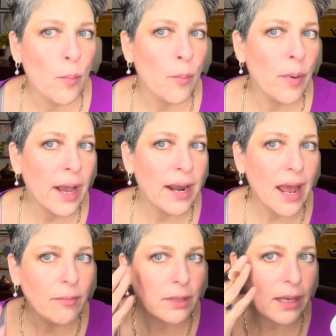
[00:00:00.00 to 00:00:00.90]
But
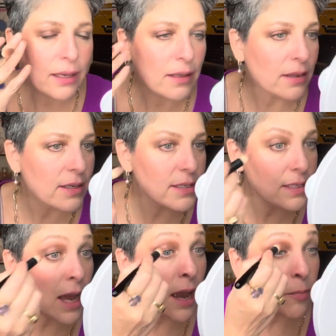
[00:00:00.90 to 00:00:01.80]
I'm liking this
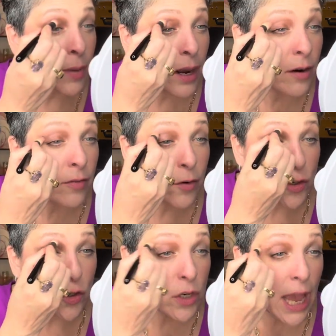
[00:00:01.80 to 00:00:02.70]
side better for
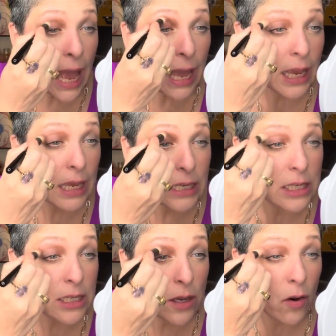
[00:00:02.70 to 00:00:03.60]
today.
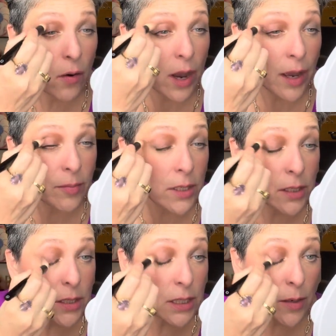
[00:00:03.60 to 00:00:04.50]
So I'm
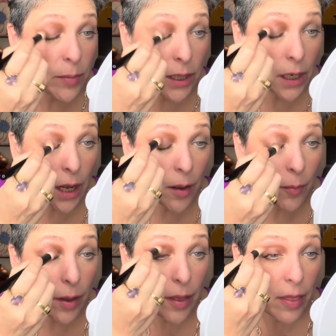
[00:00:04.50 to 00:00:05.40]
just deepening
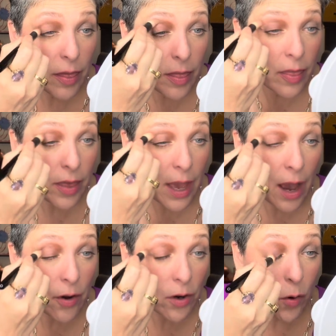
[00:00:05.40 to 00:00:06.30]
up the
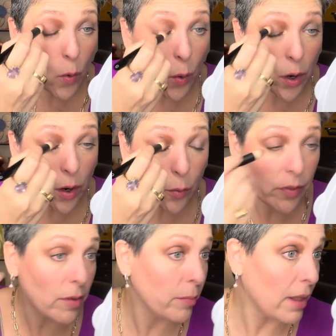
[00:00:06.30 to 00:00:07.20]
outer corner
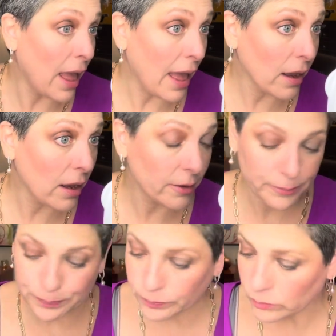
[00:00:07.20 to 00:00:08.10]
with the black.
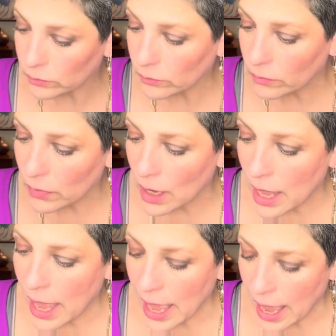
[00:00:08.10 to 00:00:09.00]

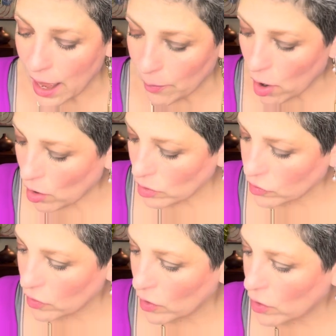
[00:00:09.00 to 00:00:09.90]
I'm
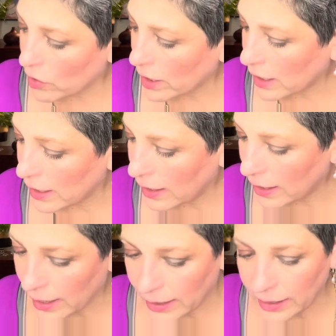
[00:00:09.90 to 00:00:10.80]
also gonna
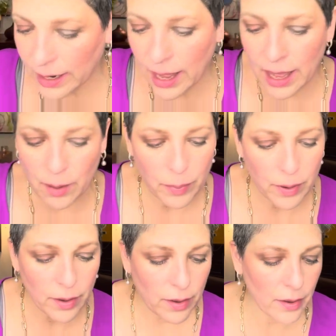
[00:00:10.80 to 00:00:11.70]
light it up
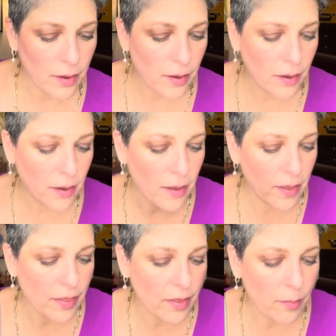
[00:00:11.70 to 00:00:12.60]

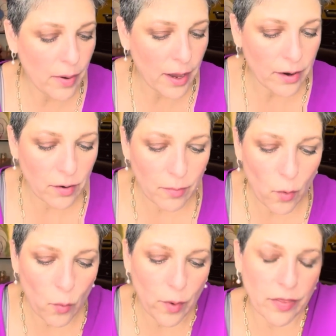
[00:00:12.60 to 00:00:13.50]
the bottom
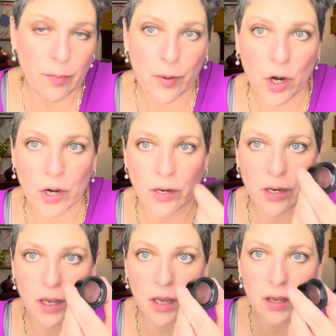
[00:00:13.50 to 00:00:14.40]
with the
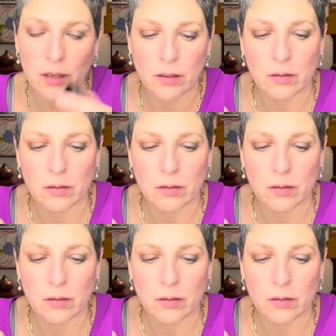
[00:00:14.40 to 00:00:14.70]
burgundy.